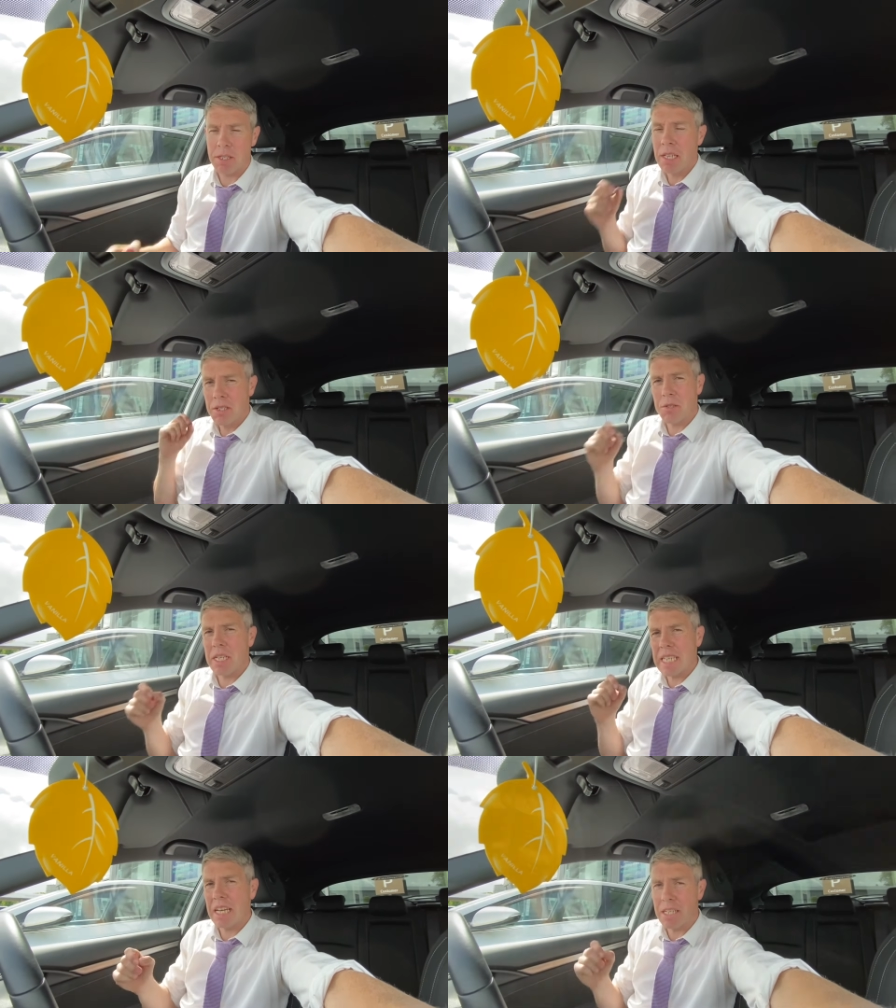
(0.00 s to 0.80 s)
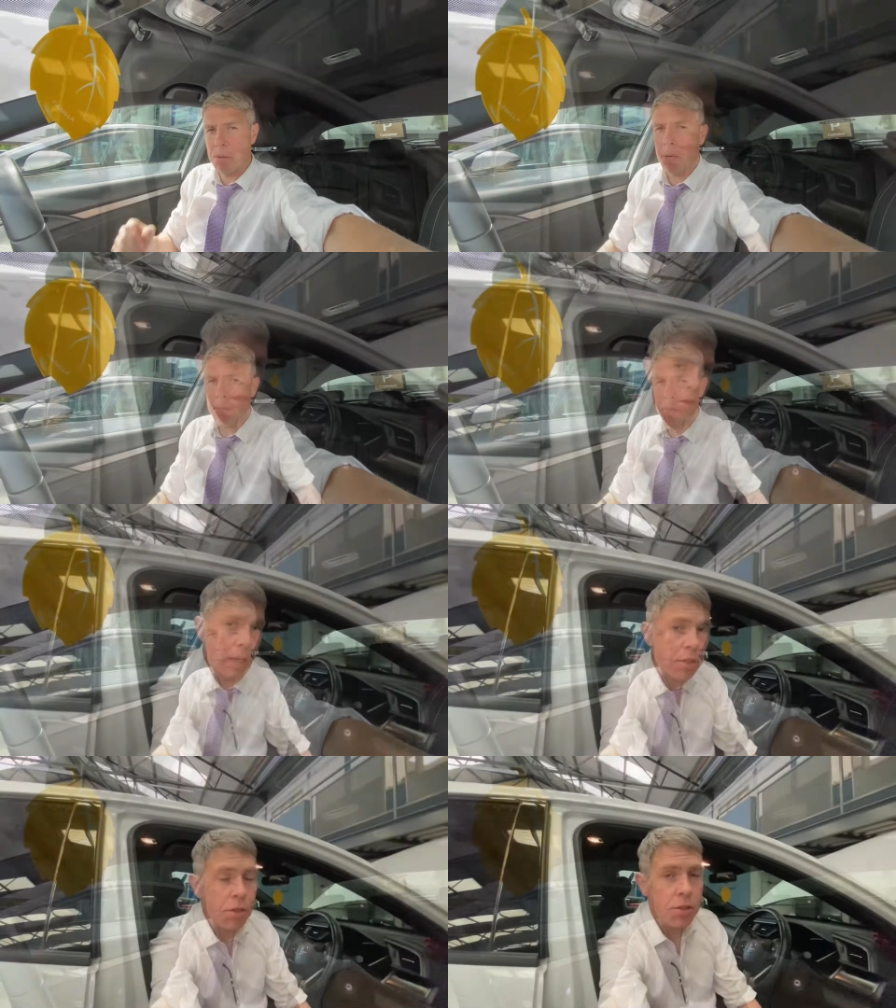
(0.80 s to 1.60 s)
So it's not technically a problem.
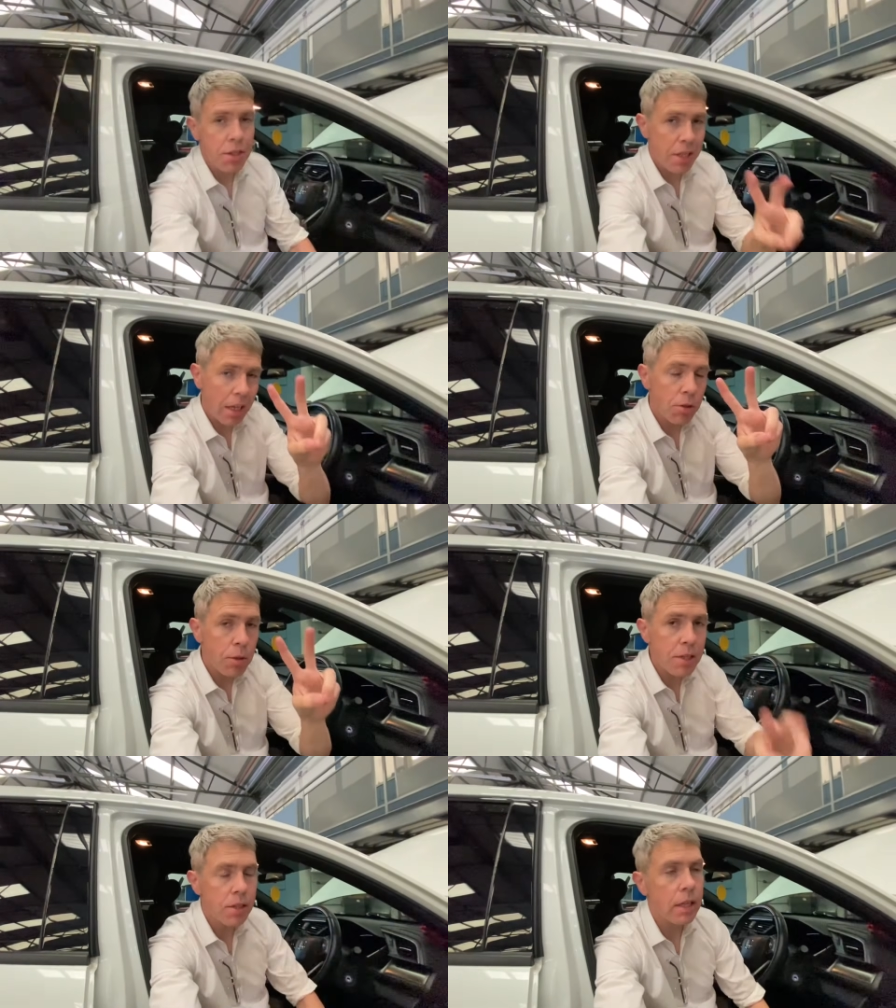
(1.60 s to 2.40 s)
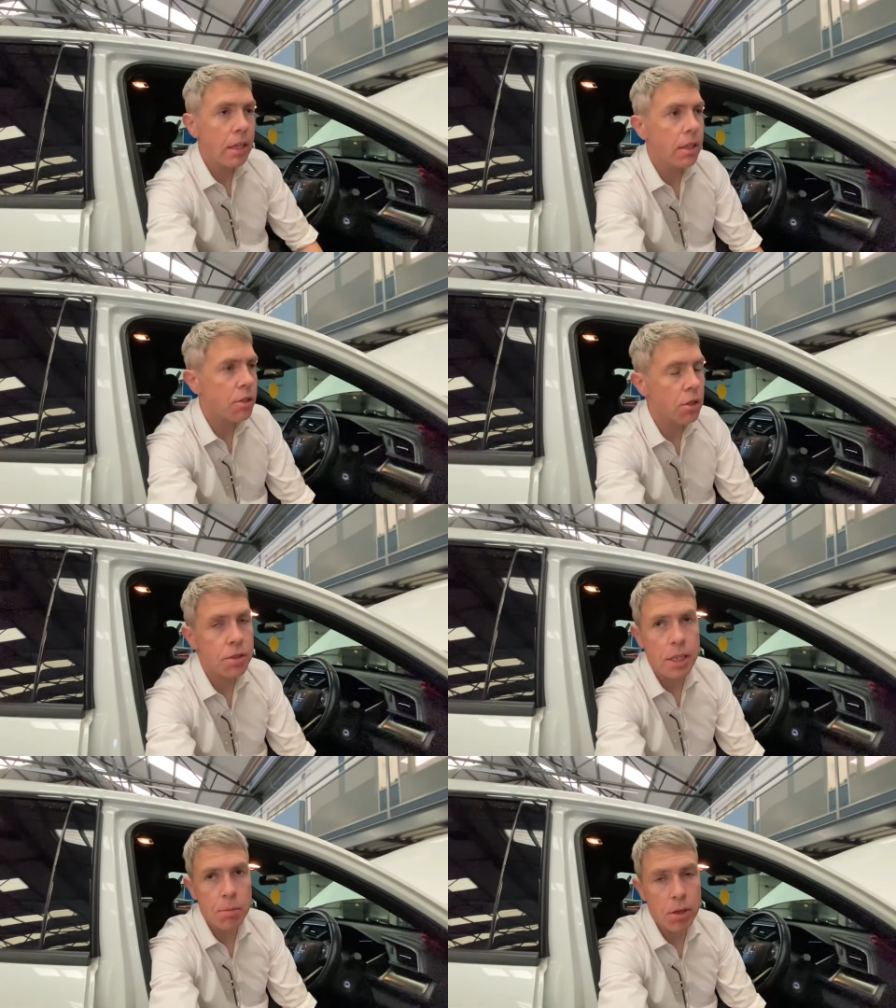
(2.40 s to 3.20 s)
Okay, so there's a second reason then that your
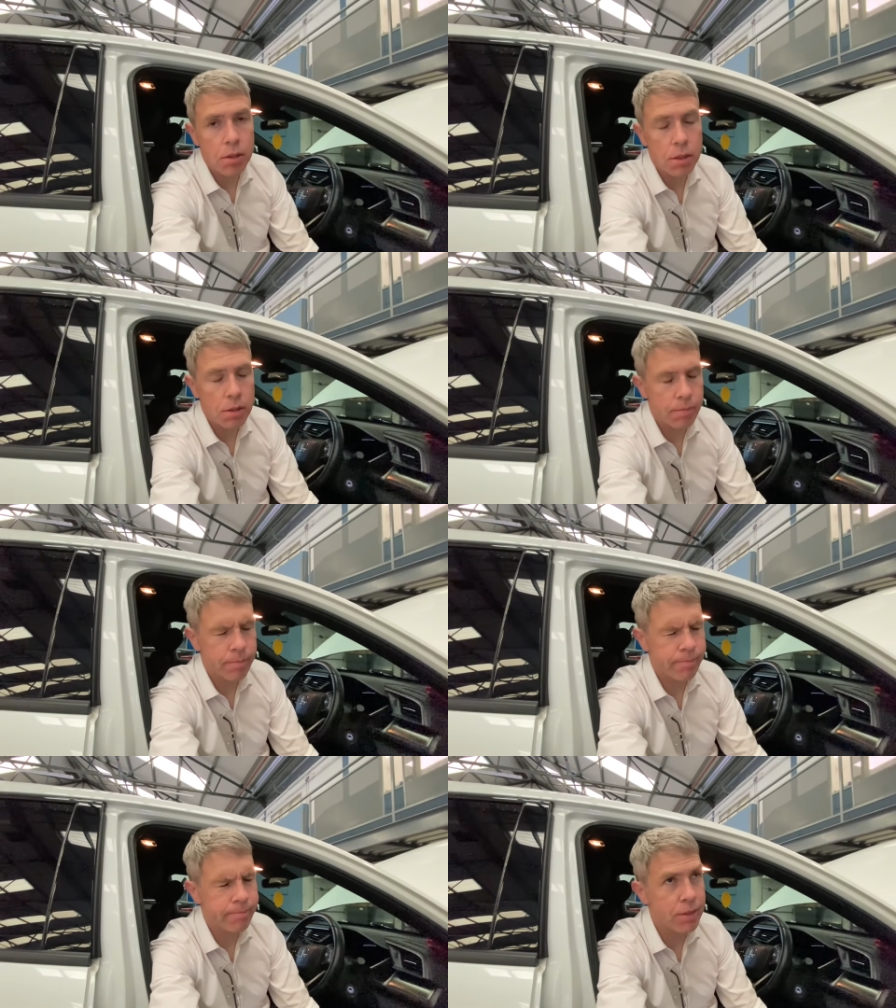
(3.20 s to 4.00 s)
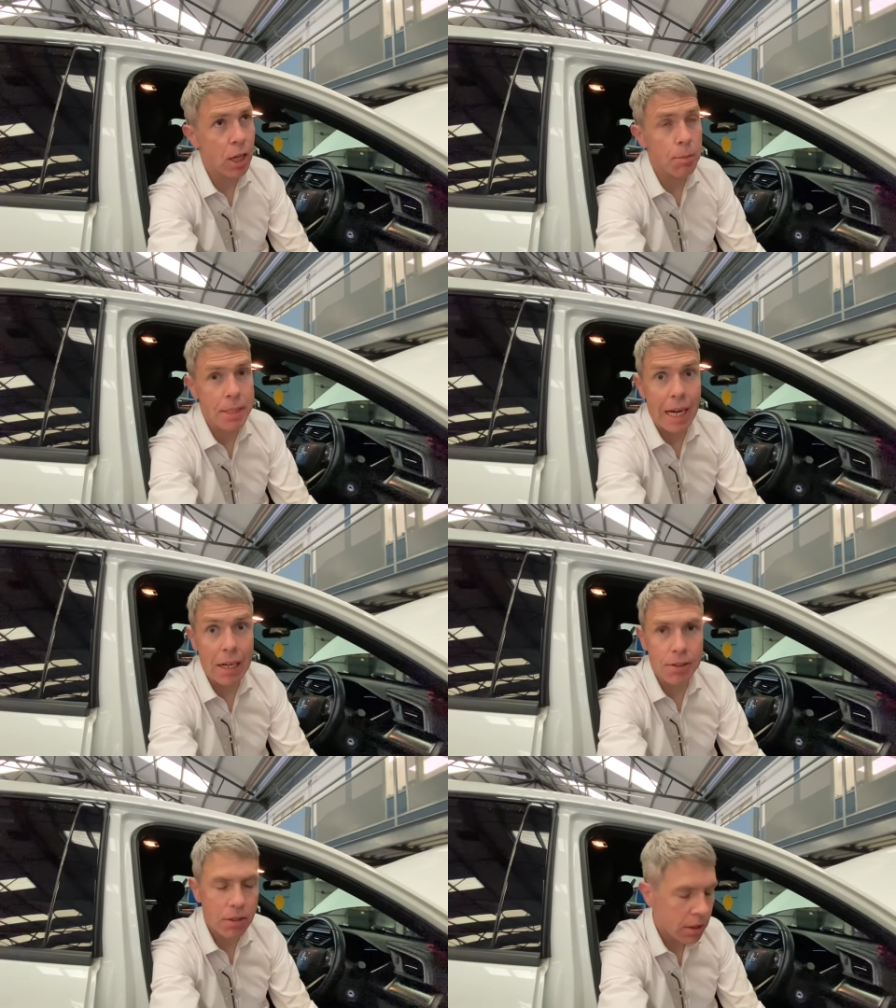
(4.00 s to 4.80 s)

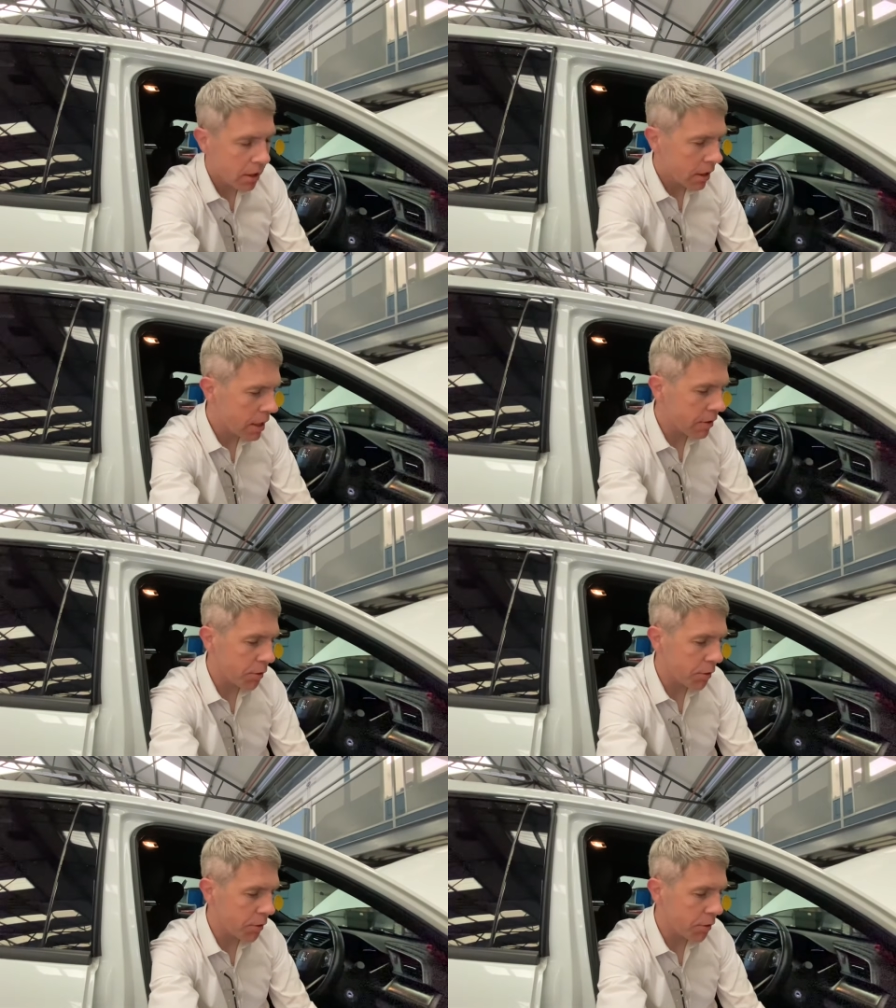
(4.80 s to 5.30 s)
stop-start even